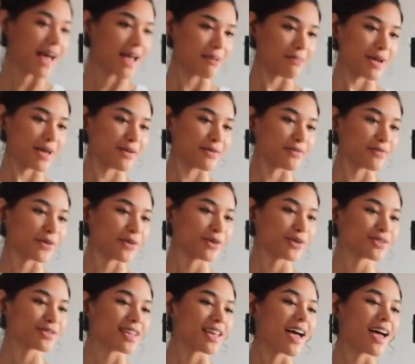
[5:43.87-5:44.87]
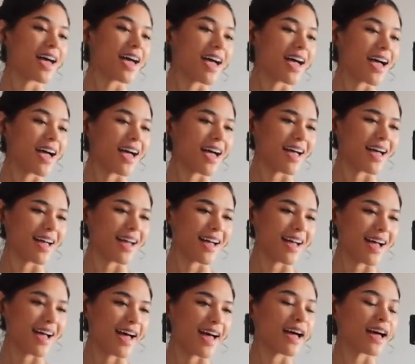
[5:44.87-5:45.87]
Am I in focus?
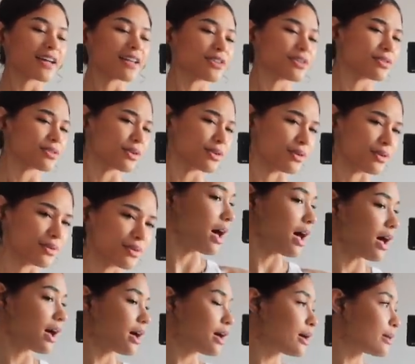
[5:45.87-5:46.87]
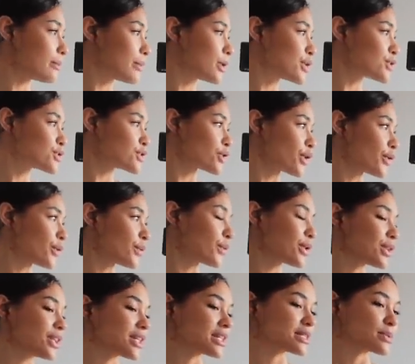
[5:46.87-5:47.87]
I don't know. So
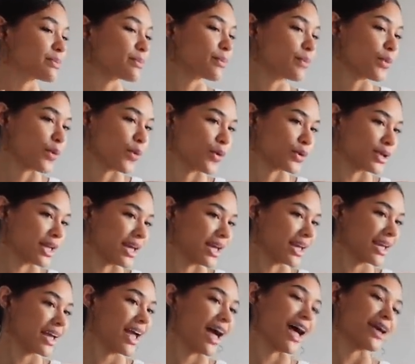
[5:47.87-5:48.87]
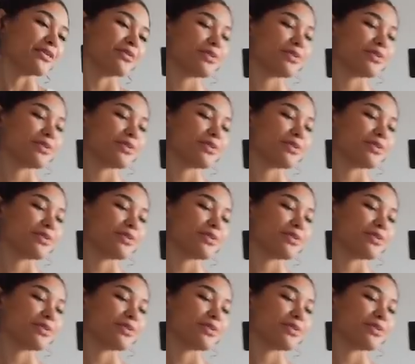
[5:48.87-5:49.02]
this morning, I